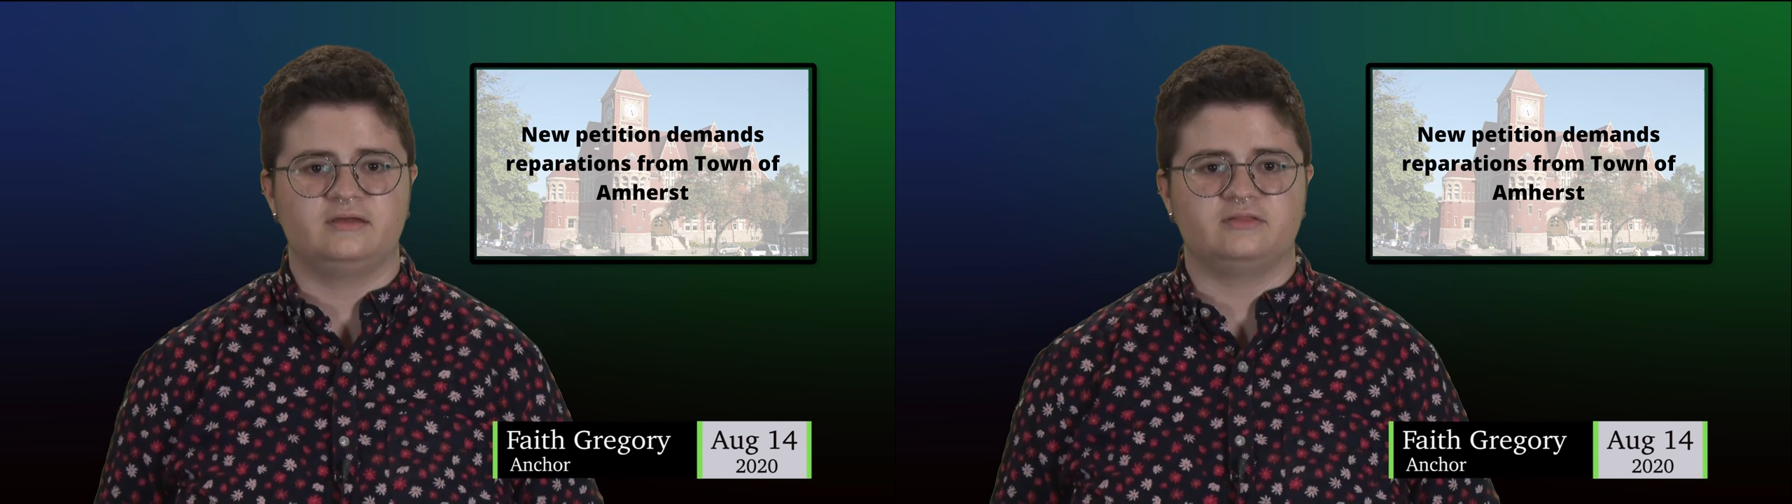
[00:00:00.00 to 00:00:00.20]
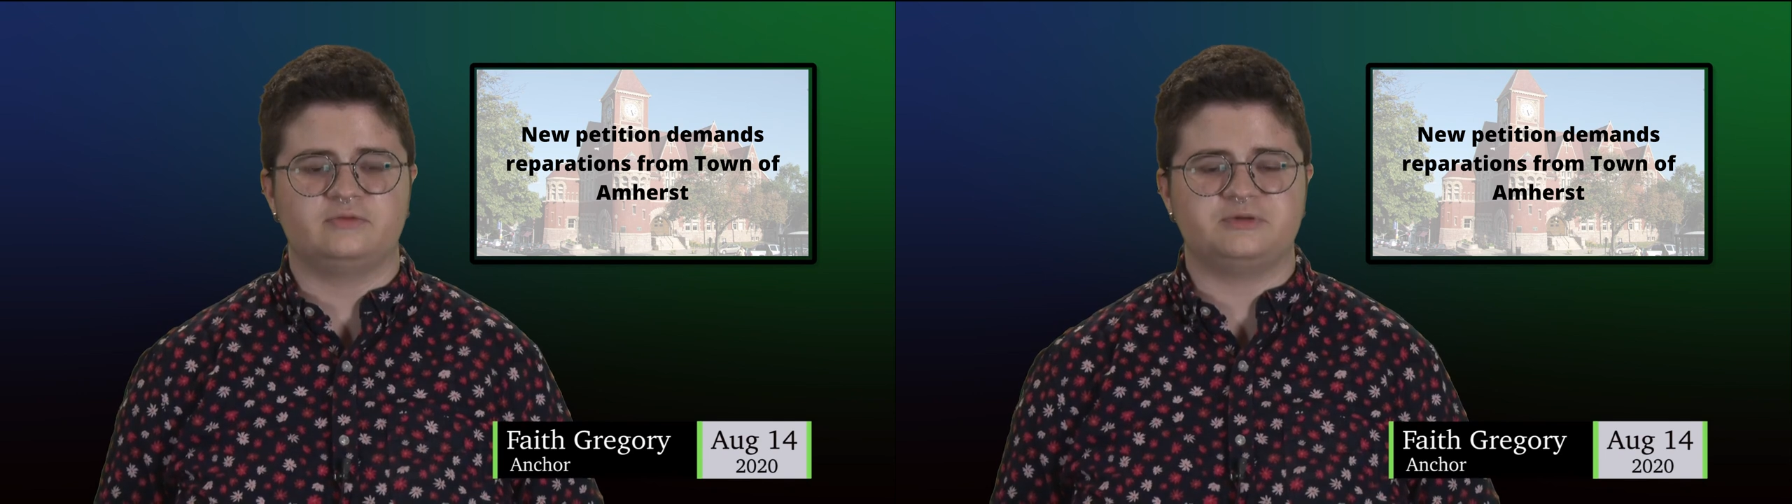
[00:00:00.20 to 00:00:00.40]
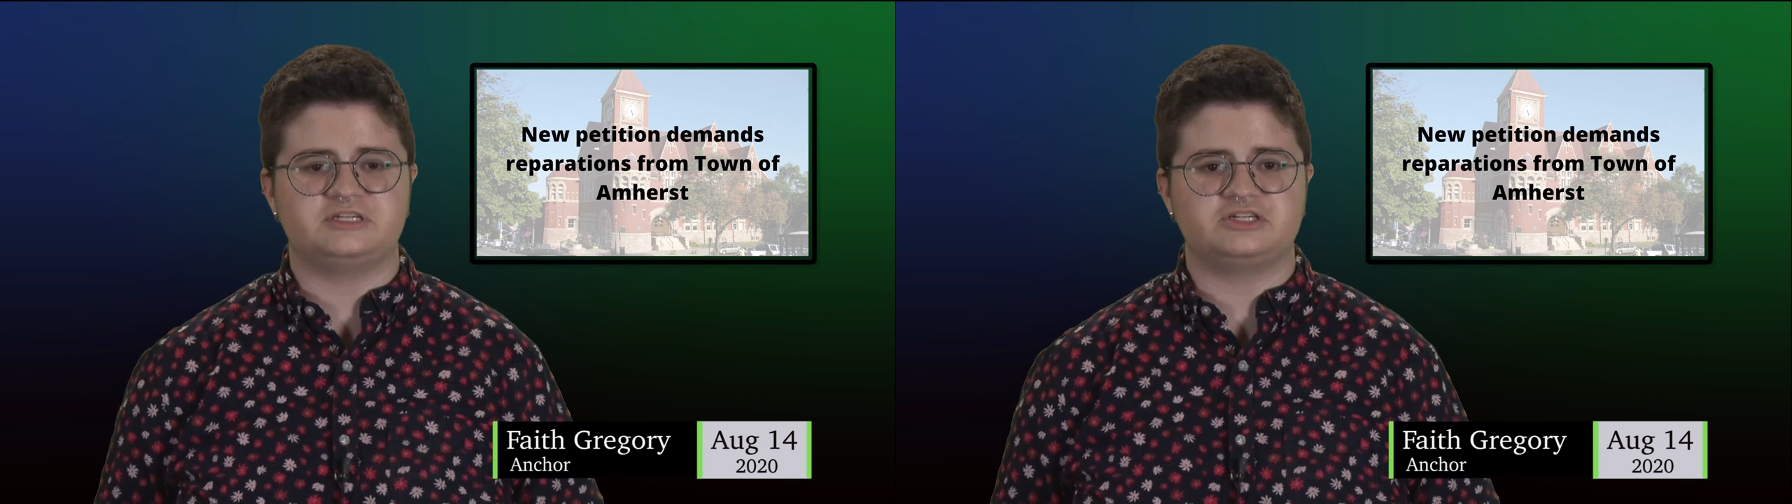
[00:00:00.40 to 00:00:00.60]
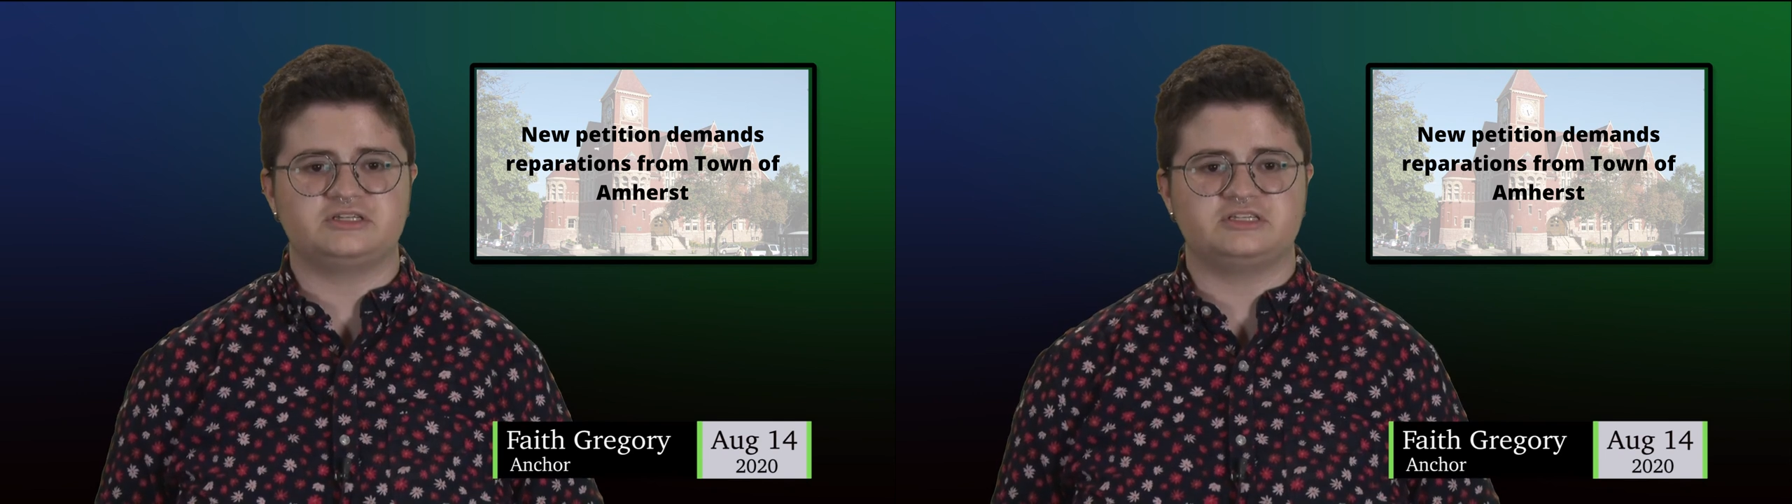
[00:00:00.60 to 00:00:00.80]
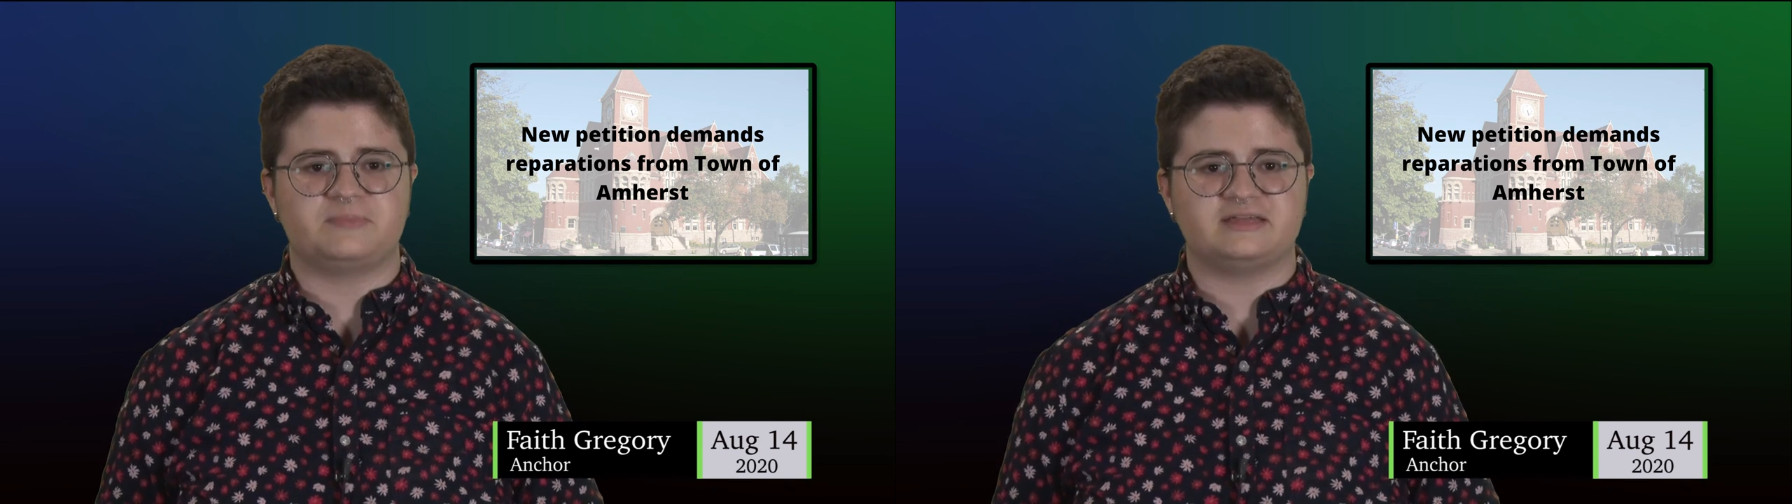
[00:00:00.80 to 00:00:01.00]
The
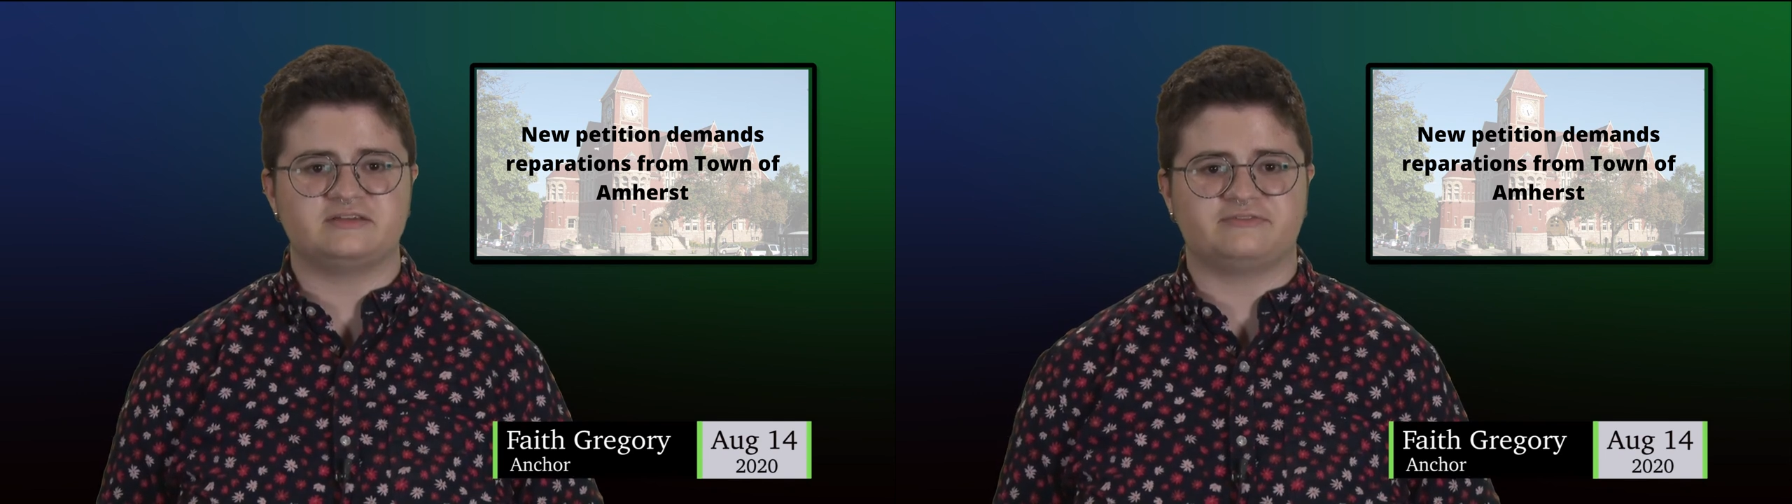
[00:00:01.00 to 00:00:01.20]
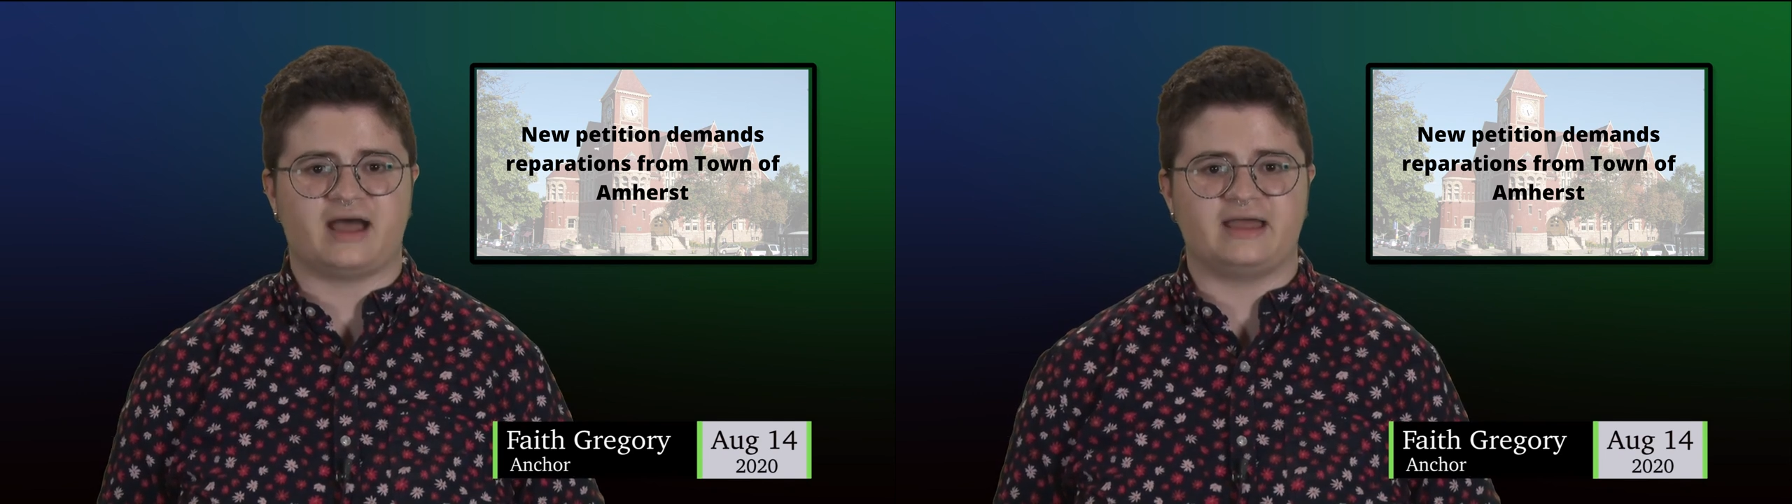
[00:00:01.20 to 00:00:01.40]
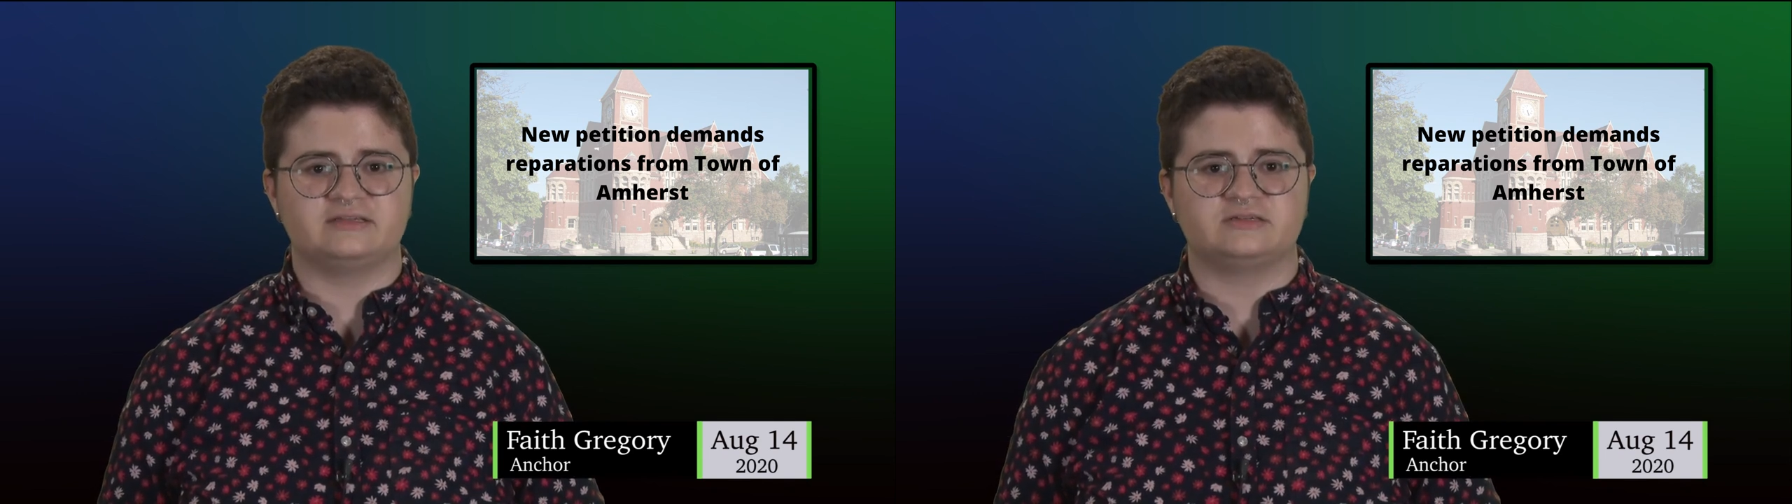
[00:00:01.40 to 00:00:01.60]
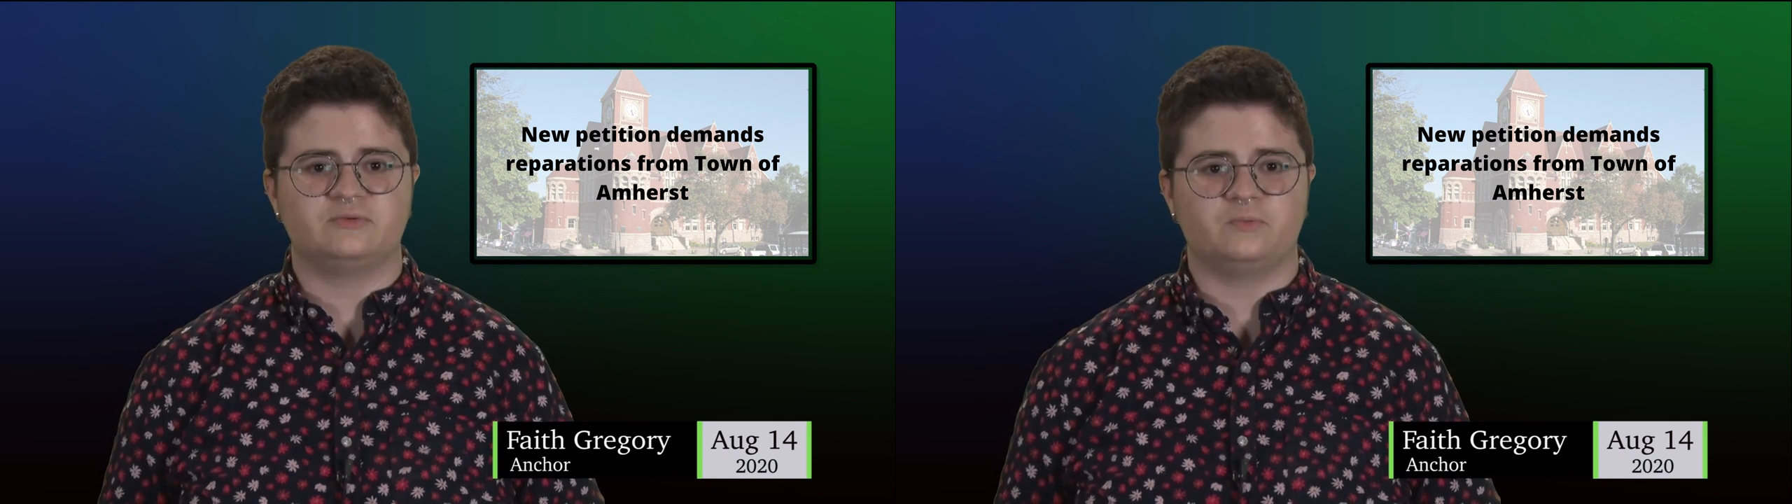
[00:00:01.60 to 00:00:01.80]
petition specifies